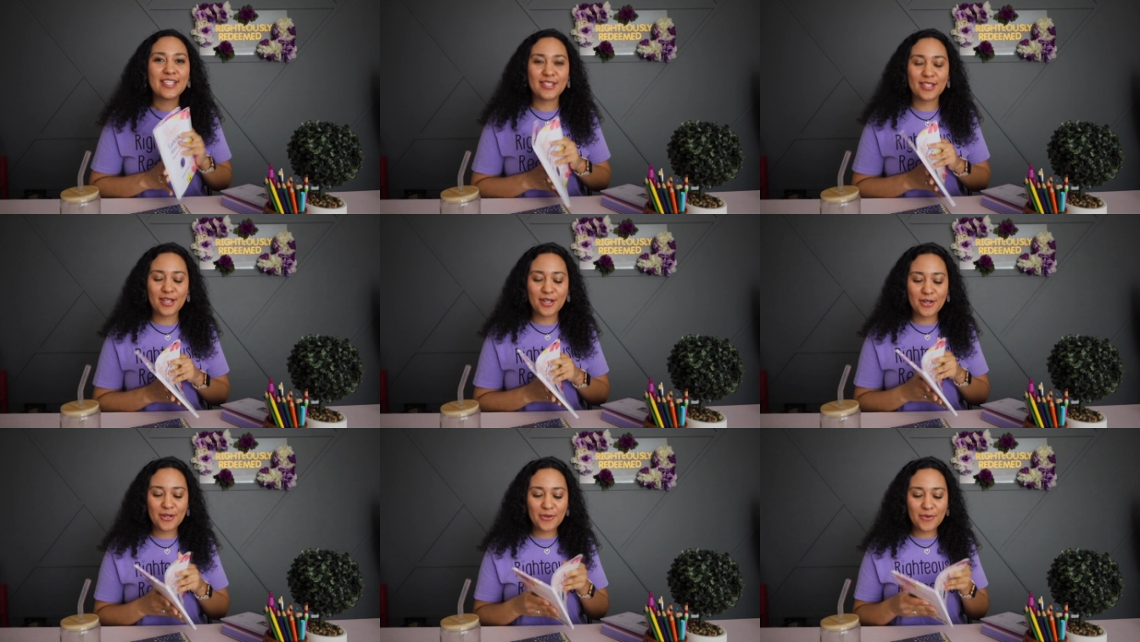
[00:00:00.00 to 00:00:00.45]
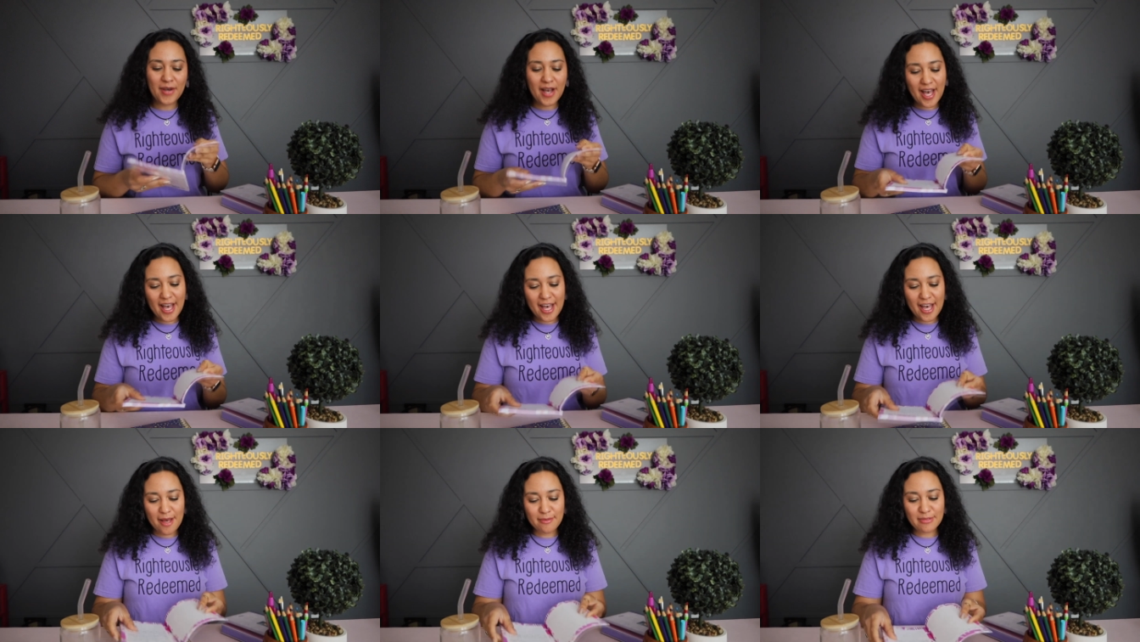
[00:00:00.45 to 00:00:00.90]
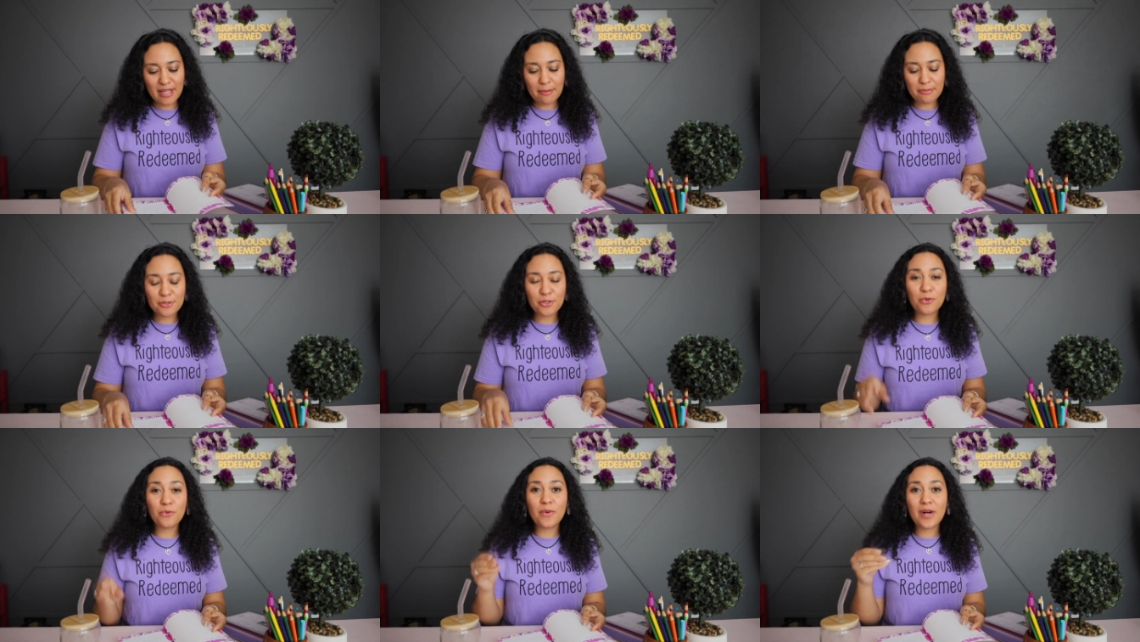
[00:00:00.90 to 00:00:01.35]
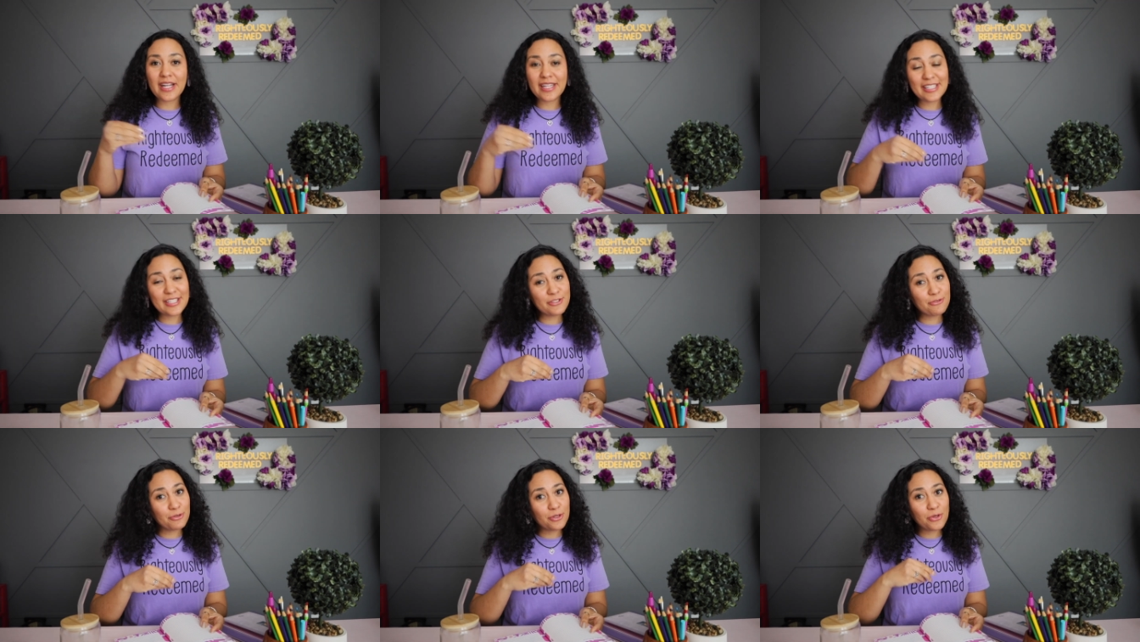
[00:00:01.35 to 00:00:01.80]
so um, chapter one
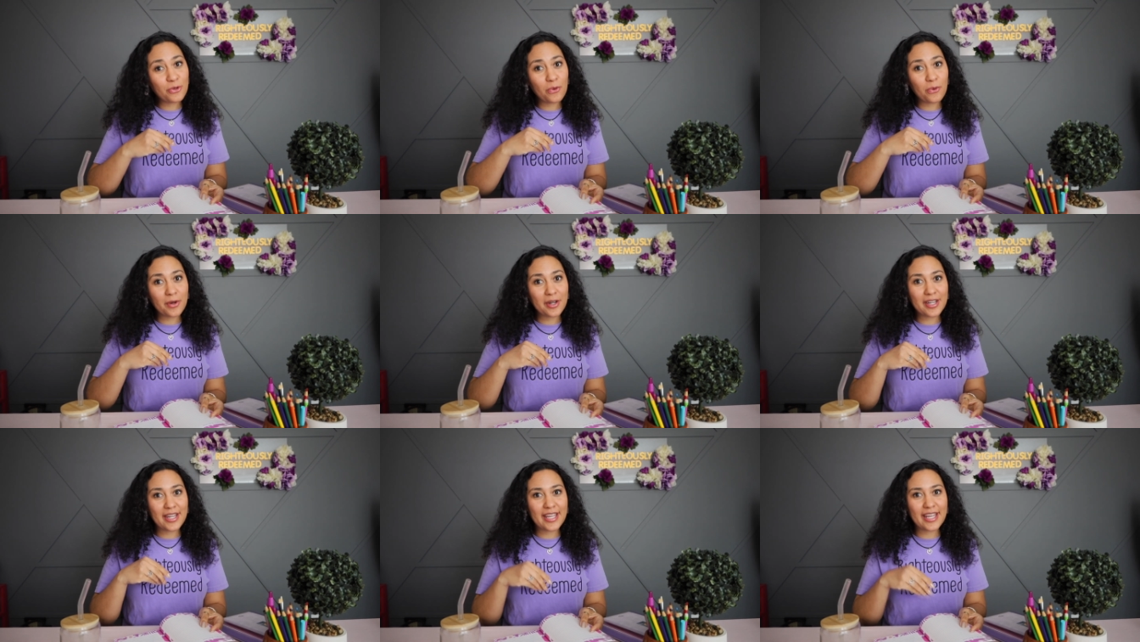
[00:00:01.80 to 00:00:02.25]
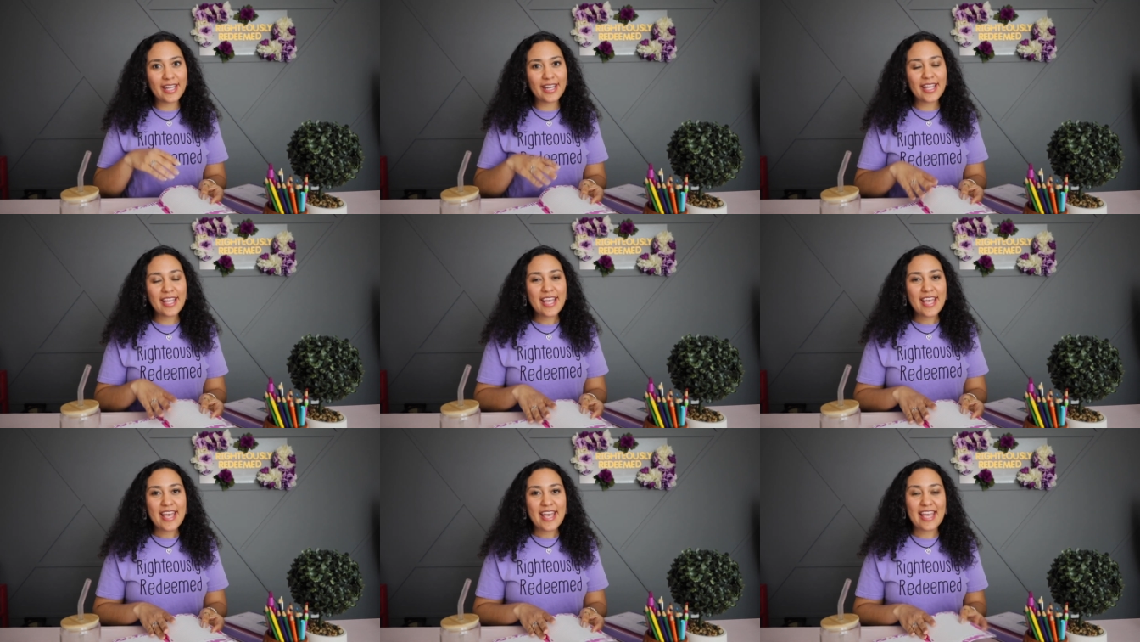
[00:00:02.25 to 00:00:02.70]
is recorded.